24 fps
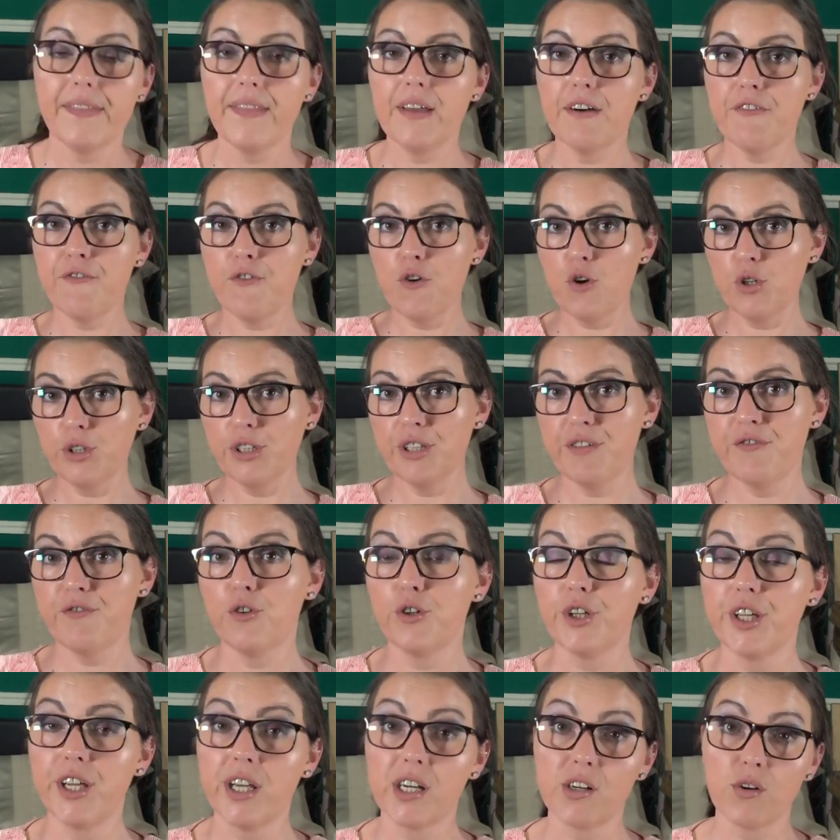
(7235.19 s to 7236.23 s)
The
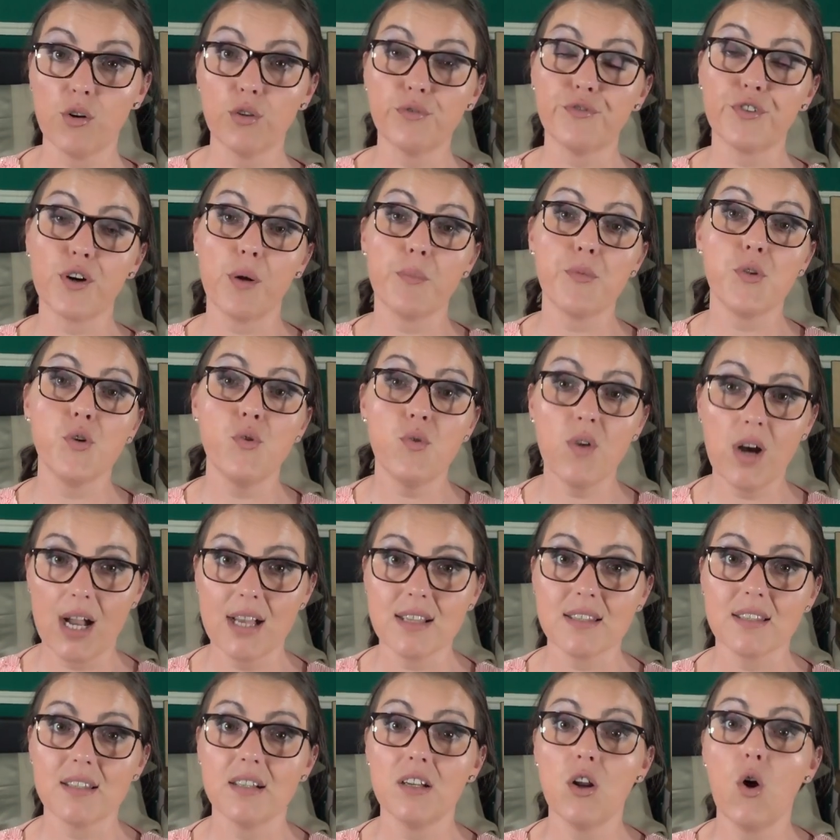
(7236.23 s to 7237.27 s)
44-year-old from
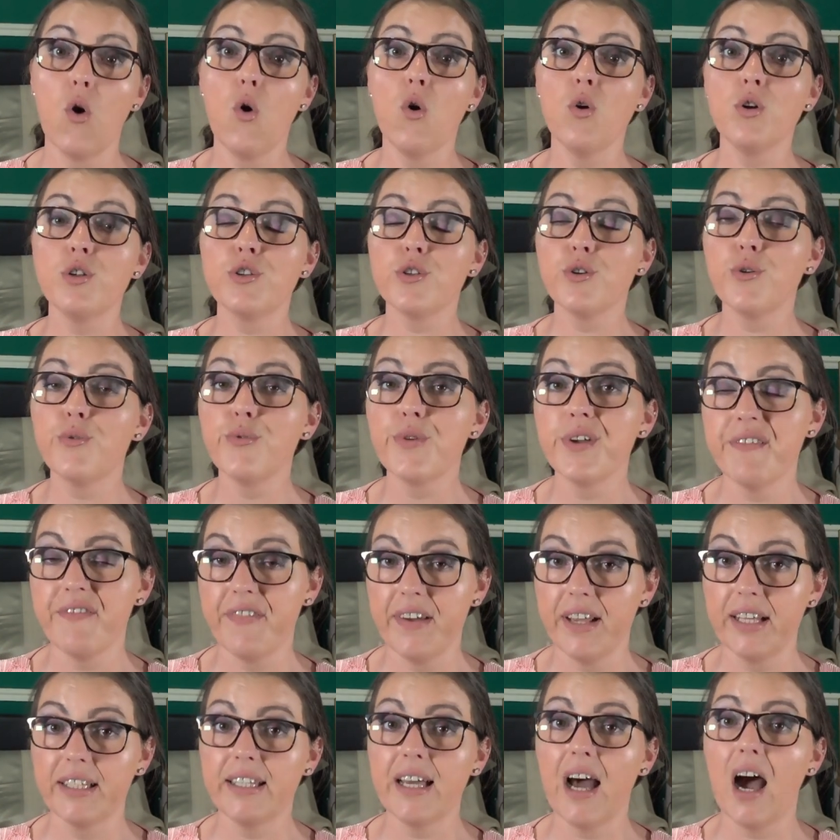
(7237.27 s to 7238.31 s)
Newcastle also
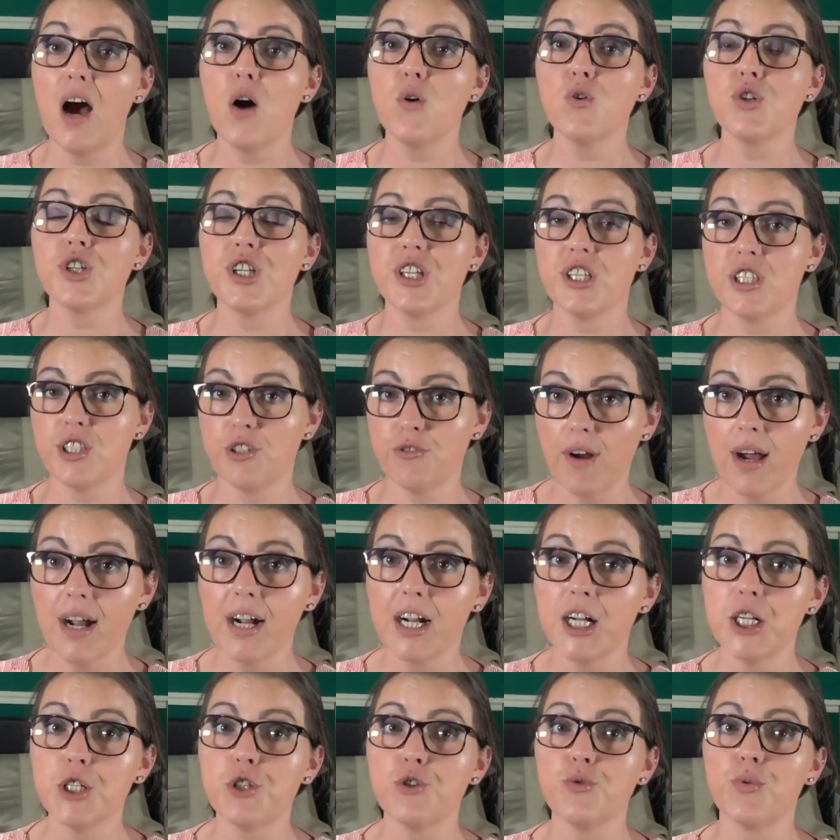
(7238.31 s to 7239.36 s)
revealed how she
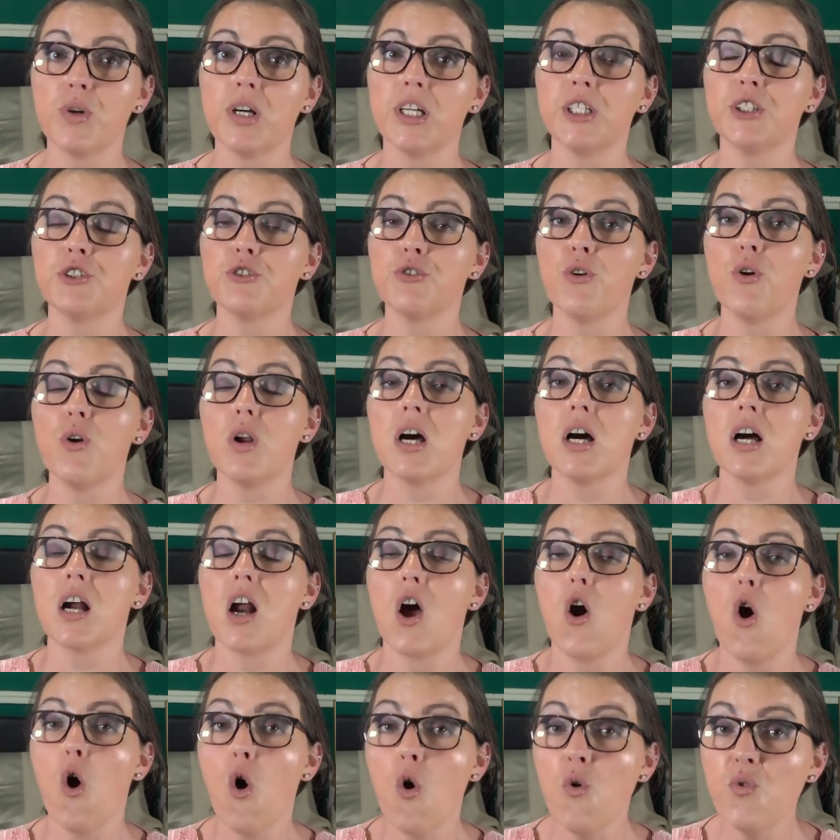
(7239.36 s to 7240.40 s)
struggled to control
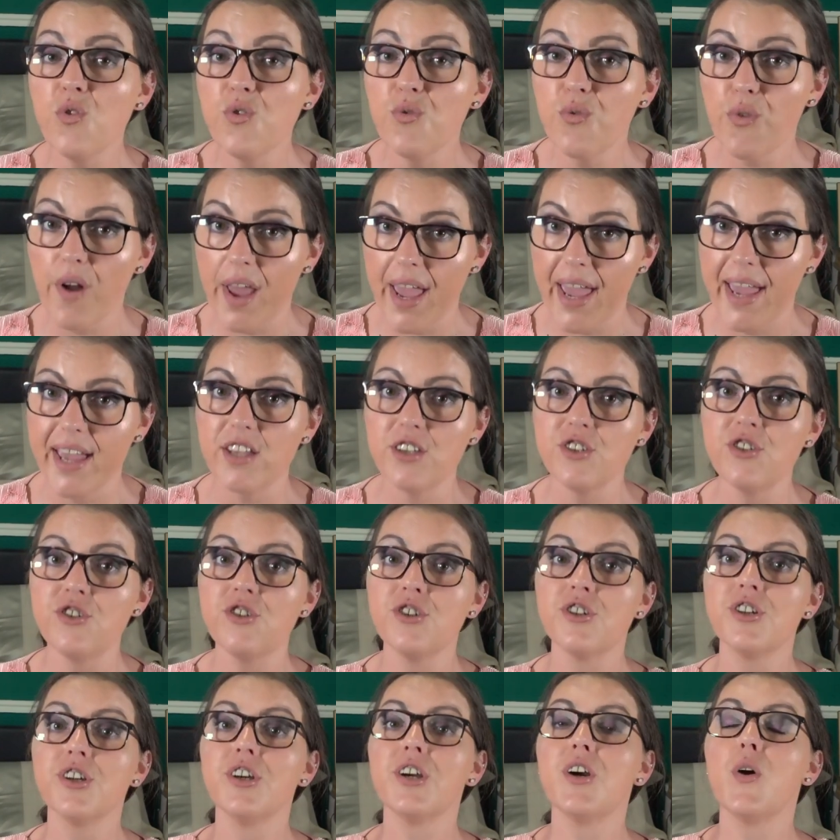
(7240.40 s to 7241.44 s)
her own
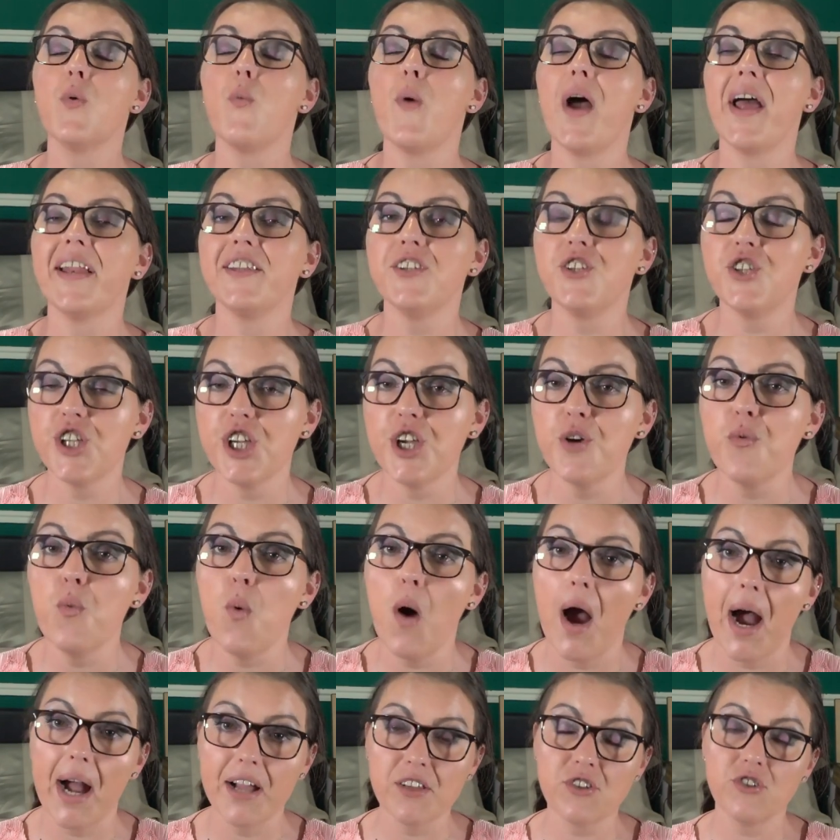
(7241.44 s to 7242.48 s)
rage when she
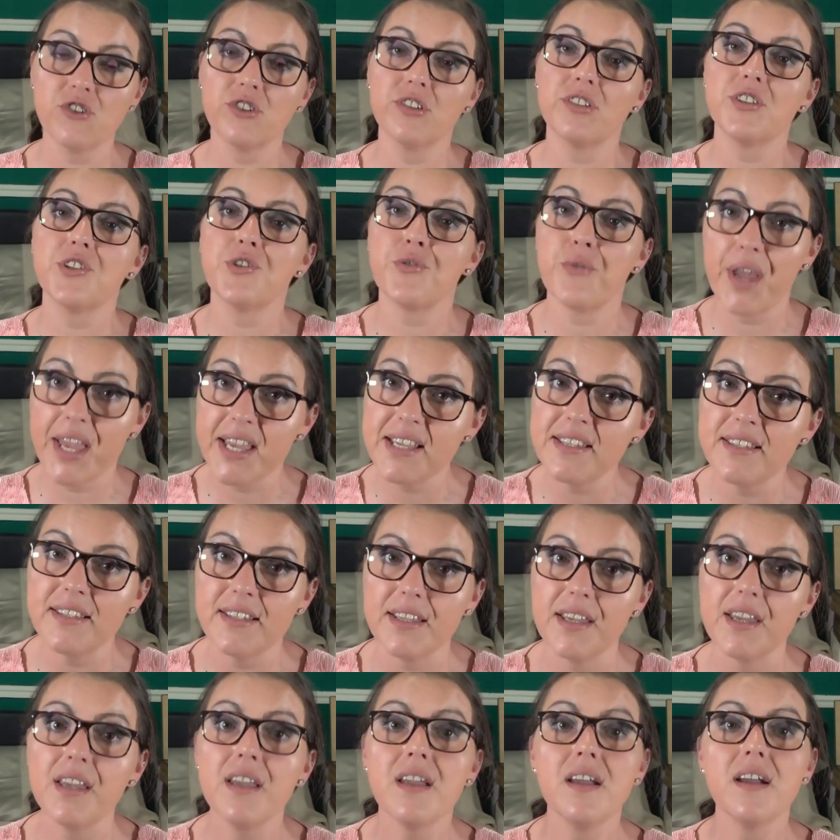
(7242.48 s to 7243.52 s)
watched
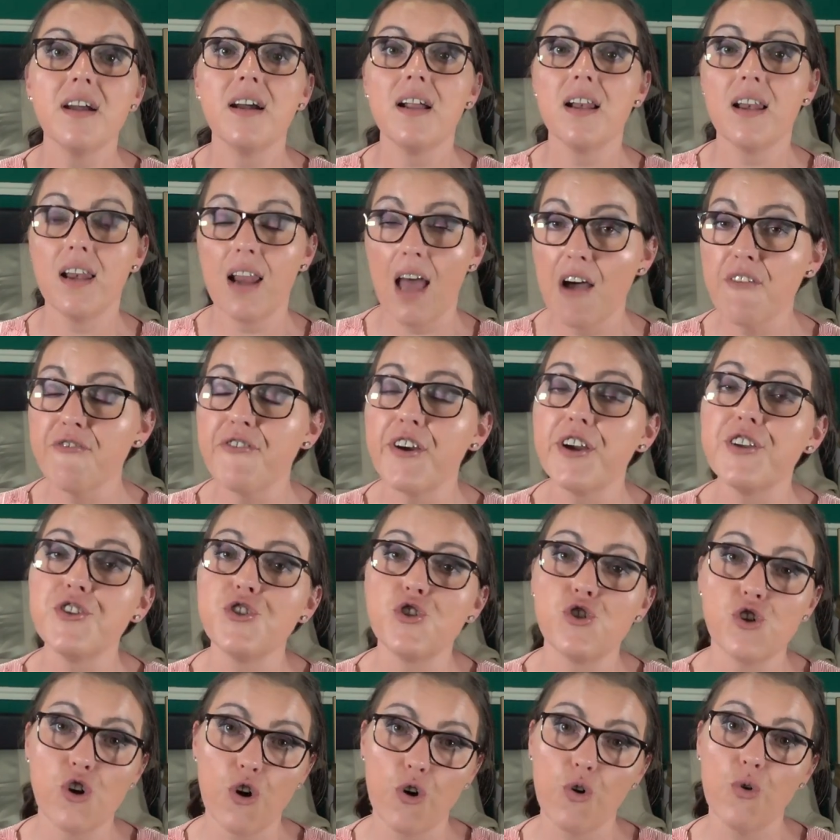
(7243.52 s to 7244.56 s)
Tracy laugh
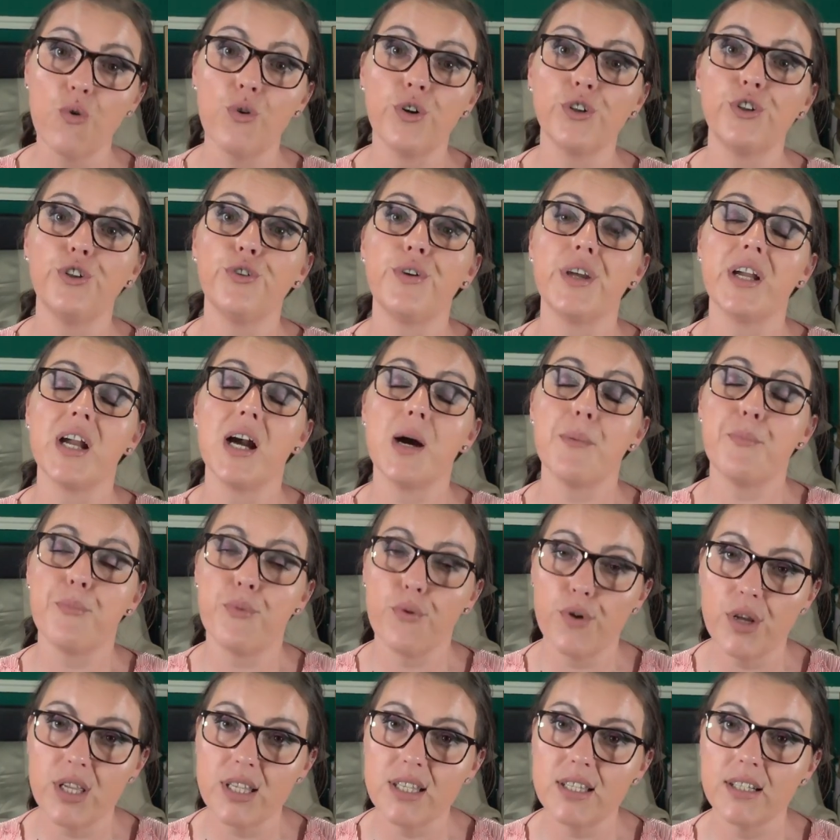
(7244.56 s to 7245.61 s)
and joke during a
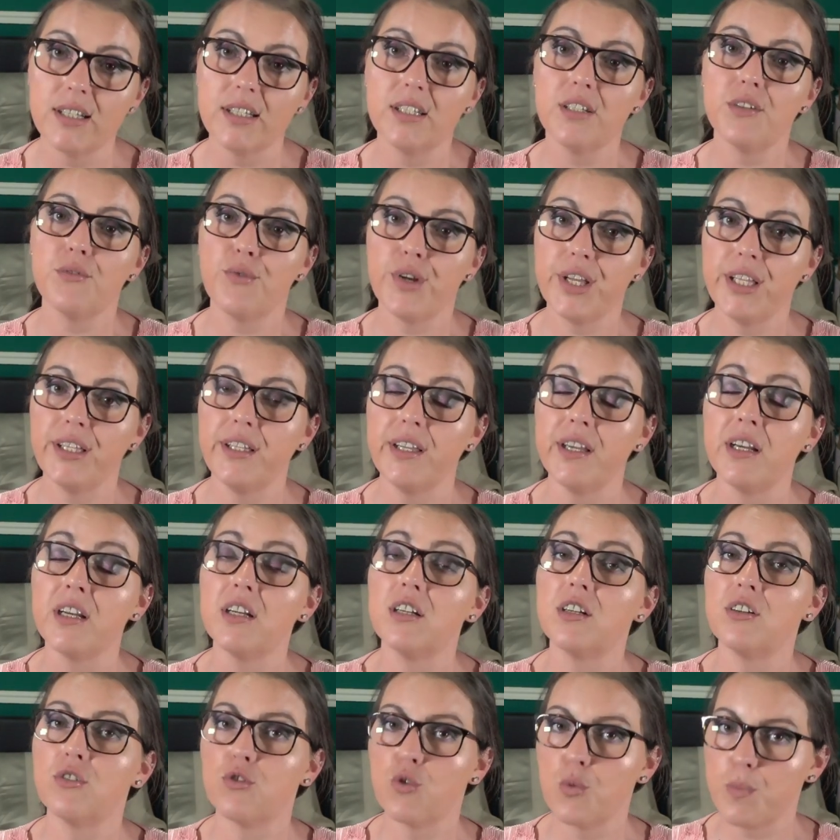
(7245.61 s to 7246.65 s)
prison
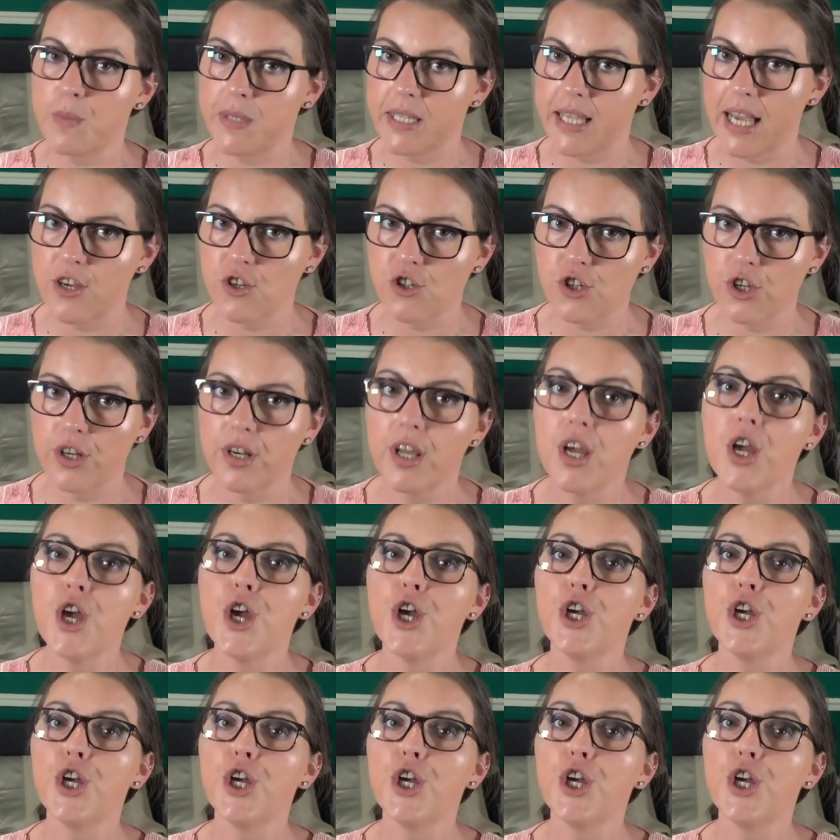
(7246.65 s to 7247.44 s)
reading group session.